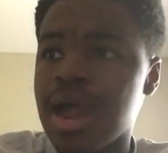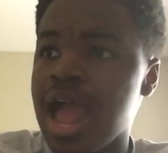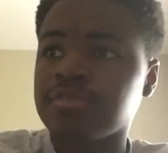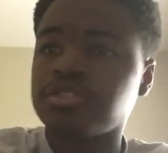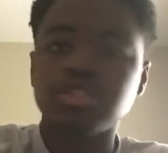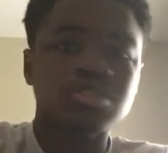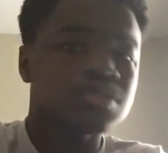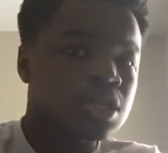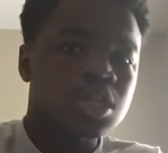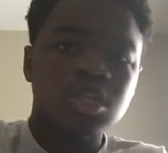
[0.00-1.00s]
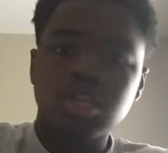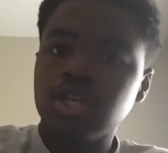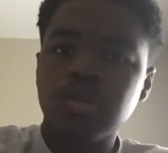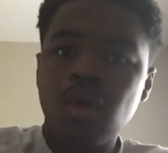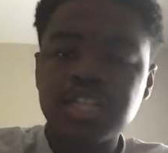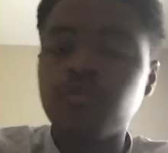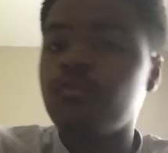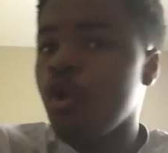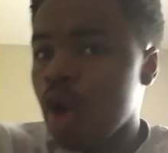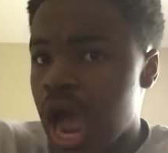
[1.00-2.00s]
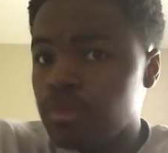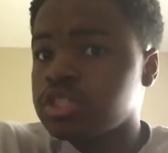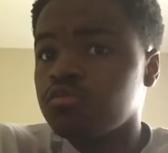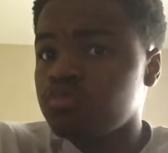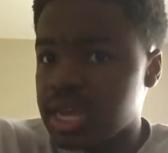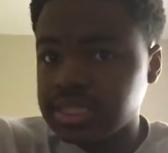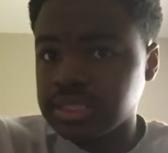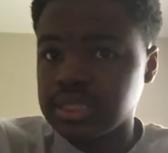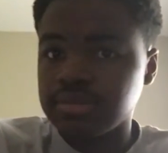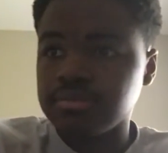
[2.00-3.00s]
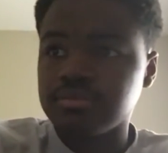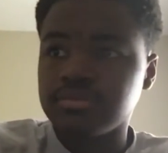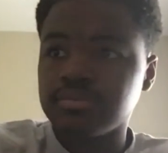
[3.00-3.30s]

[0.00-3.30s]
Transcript: have to literally watch 4 hours of wrestling